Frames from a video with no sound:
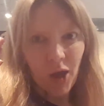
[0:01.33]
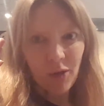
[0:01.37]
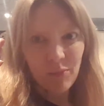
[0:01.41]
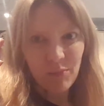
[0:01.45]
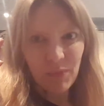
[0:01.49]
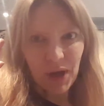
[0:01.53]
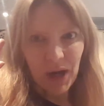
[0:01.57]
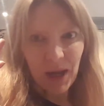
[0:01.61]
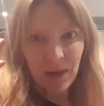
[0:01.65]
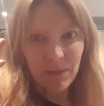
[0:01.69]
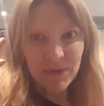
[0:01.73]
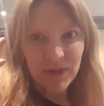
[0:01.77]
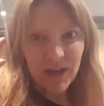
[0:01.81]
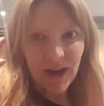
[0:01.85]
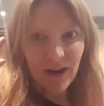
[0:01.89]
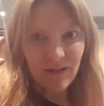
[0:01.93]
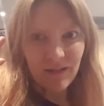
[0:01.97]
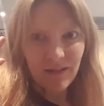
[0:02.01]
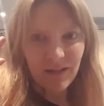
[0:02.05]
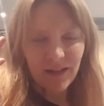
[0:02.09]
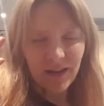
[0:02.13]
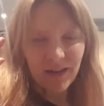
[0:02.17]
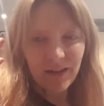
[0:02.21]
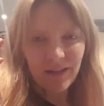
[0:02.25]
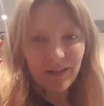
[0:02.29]
My name's
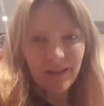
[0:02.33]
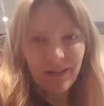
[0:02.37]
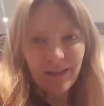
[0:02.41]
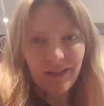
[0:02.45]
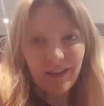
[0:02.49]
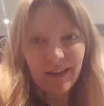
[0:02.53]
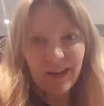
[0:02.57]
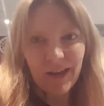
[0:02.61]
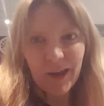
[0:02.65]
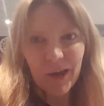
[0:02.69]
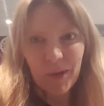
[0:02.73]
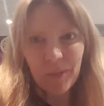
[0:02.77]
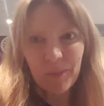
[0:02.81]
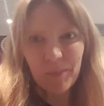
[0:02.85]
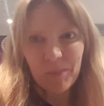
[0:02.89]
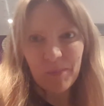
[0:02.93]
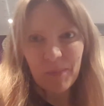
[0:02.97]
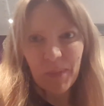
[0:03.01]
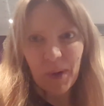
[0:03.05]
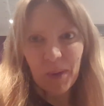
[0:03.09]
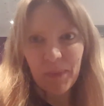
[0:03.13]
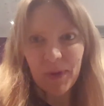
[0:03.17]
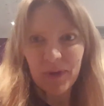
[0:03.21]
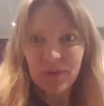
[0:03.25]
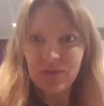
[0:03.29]
Caroline.
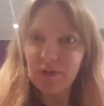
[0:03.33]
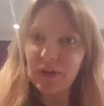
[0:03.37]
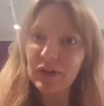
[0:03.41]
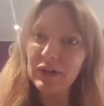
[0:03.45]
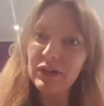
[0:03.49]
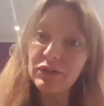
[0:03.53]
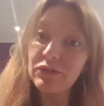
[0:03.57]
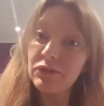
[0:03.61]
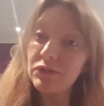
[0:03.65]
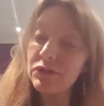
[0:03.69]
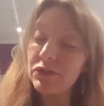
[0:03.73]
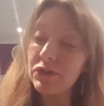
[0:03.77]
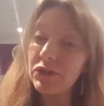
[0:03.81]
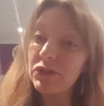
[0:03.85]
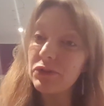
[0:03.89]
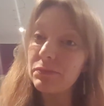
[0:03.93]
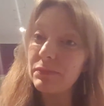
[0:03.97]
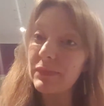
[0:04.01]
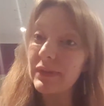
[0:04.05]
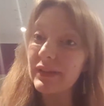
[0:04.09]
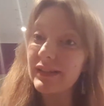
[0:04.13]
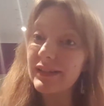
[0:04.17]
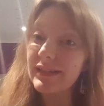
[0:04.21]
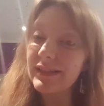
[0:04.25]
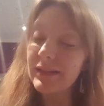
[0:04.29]
My best friend introduced
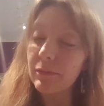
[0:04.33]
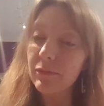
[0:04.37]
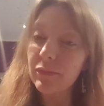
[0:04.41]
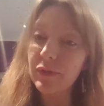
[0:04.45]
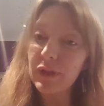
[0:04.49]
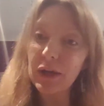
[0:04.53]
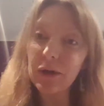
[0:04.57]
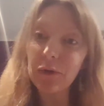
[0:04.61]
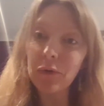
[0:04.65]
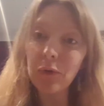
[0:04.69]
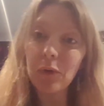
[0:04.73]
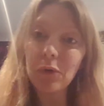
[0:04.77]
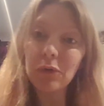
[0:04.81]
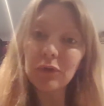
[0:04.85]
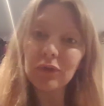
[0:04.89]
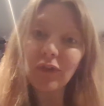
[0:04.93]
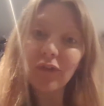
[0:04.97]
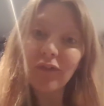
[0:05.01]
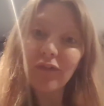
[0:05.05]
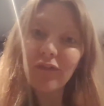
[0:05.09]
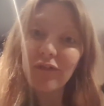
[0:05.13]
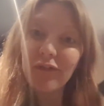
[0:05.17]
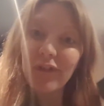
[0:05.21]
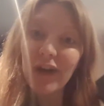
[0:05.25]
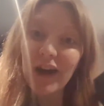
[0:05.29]
me to something called
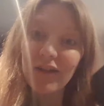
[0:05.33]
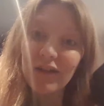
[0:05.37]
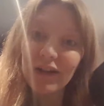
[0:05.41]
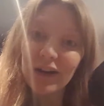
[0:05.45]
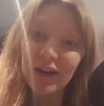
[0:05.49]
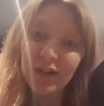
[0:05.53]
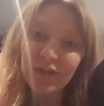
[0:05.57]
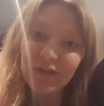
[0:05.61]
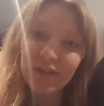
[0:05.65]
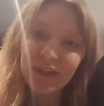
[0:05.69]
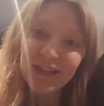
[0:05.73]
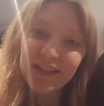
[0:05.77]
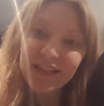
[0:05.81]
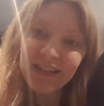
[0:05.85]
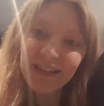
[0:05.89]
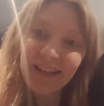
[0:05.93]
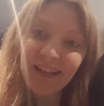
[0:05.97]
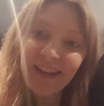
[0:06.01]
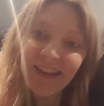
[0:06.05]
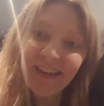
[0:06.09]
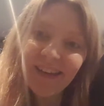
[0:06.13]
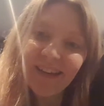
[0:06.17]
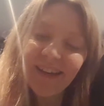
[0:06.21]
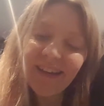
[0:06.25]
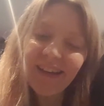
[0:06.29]
Fairyloot
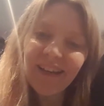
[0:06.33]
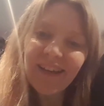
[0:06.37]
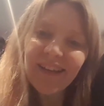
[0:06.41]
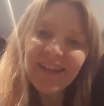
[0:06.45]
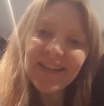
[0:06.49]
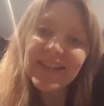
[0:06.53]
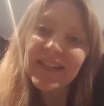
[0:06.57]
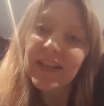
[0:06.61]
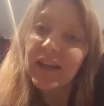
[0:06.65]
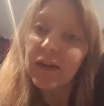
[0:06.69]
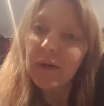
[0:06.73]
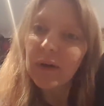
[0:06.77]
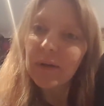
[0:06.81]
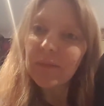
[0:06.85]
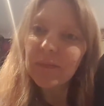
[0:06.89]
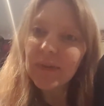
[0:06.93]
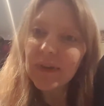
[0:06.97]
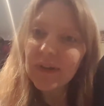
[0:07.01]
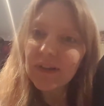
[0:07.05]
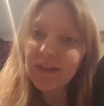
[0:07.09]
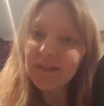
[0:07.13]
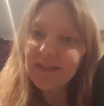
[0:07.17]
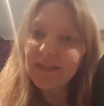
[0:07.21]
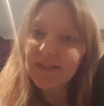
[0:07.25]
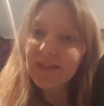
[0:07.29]
recently, so I'm
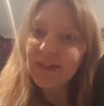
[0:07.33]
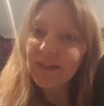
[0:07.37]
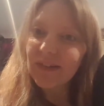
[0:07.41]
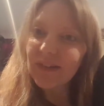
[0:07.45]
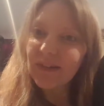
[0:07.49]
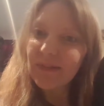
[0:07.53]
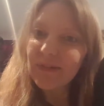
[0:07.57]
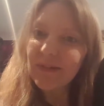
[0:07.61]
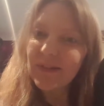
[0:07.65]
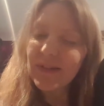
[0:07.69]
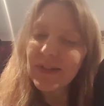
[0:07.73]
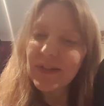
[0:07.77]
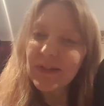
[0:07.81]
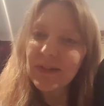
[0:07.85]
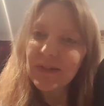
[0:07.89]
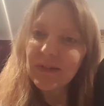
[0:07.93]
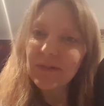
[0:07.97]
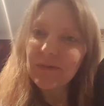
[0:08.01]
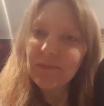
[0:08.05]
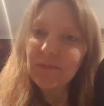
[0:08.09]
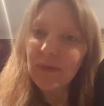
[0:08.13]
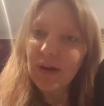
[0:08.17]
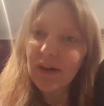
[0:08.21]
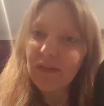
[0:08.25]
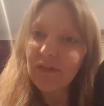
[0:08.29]
going to do
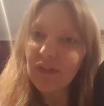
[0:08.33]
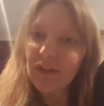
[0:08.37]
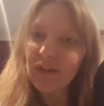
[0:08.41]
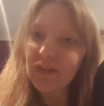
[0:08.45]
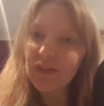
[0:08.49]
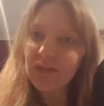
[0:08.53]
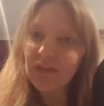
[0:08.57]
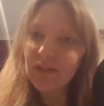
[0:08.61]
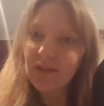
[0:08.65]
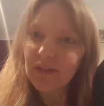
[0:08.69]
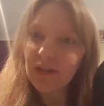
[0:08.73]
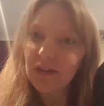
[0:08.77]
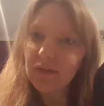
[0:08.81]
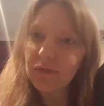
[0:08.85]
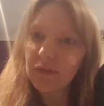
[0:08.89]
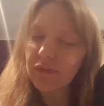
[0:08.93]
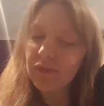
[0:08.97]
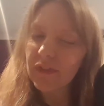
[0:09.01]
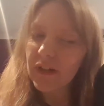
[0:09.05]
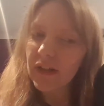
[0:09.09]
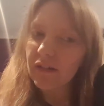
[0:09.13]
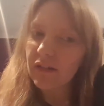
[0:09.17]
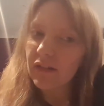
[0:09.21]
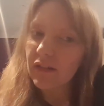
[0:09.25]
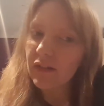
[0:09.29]
my version of a
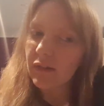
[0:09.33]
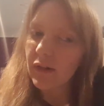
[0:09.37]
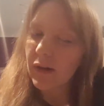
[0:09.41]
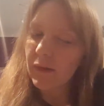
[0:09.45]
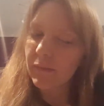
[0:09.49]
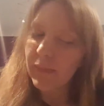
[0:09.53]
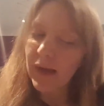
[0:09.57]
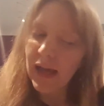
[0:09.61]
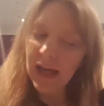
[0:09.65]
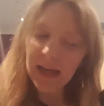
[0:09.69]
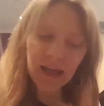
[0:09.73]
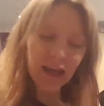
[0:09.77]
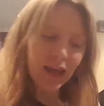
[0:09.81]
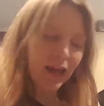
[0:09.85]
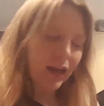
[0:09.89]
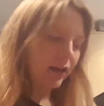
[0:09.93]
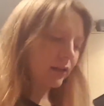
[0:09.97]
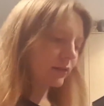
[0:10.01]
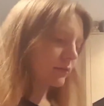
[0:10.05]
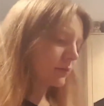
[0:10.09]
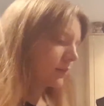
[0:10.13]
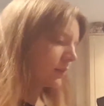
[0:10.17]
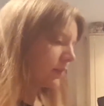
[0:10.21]
Fairyloot unpacking.